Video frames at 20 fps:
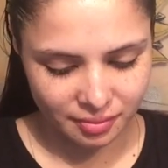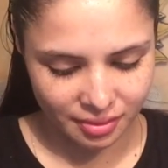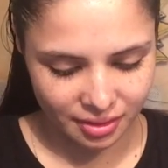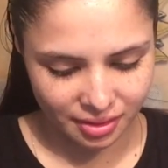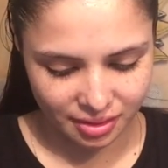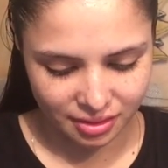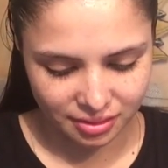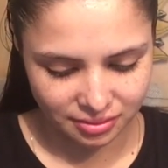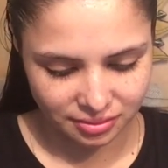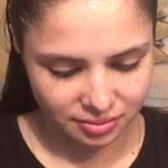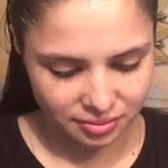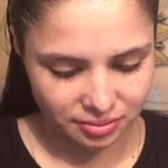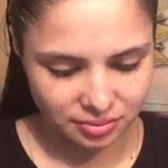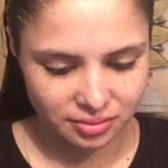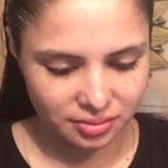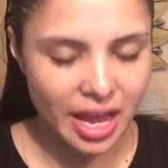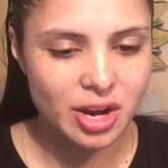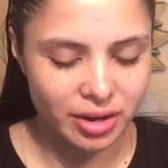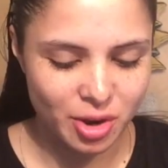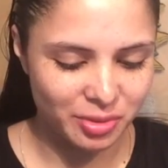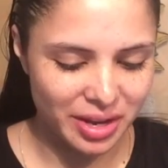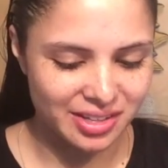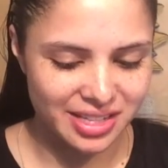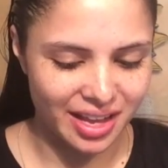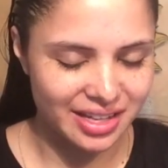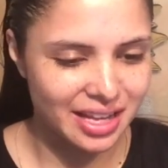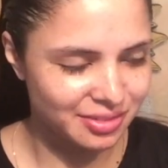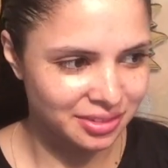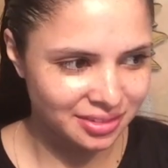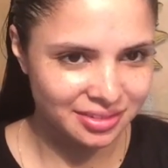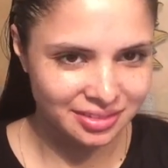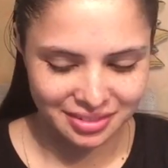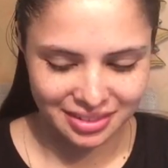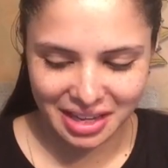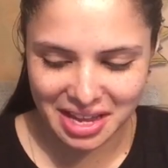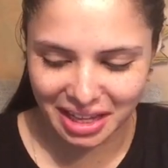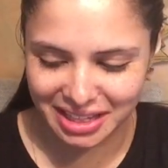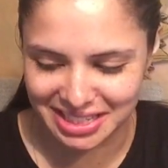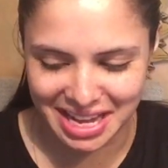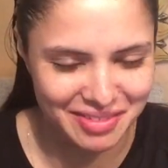just because that's where it
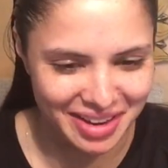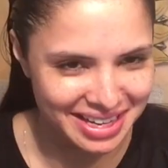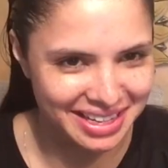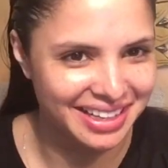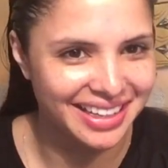should stop.